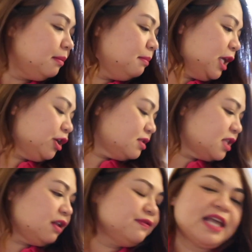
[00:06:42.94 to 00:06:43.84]
Make
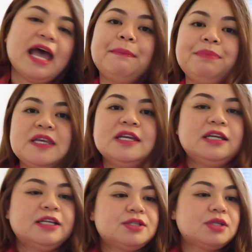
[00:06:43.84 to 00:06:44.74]
yourselves happy.
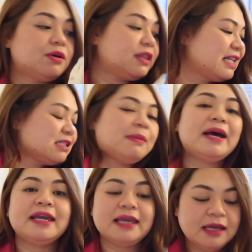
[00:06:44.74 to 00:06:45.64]
So that's
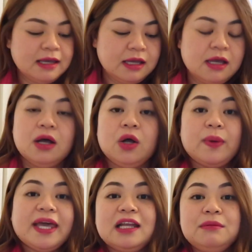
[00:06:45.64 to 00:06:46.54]
my
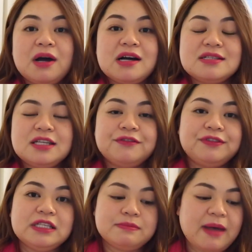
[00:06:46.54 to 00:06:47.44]
quick unboxing of
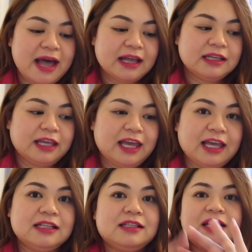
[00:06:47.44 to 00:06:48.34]
this bag,
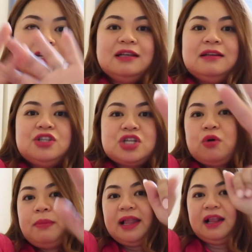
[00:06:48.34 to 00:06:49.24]
and
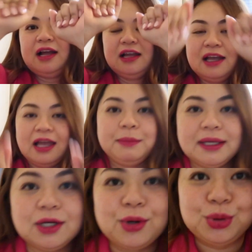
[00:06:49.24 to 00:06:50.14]
ciao Bella. I'm
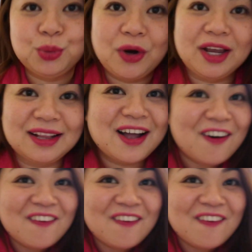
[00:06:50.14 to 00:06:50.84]
gonna go to work now.